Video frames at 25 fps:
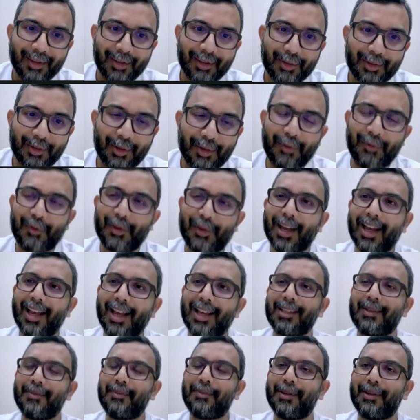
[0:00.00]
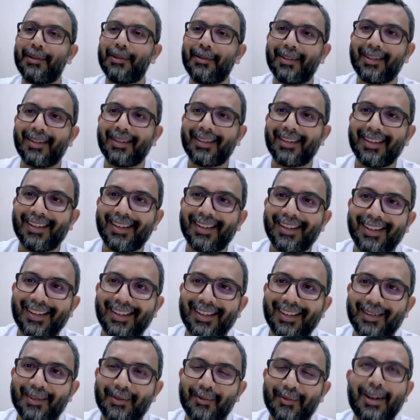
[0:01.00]
So if you ask me,
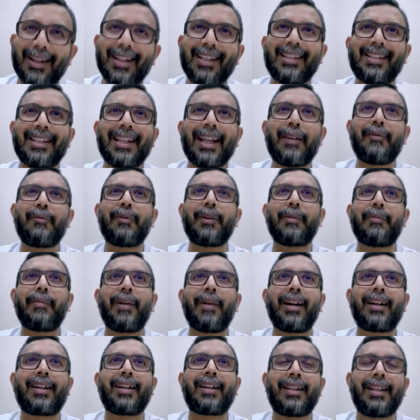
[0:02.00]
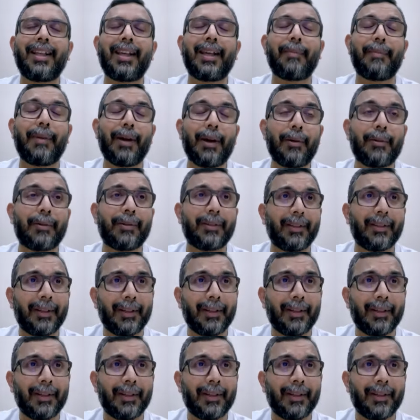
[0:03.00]
what is network marketing about?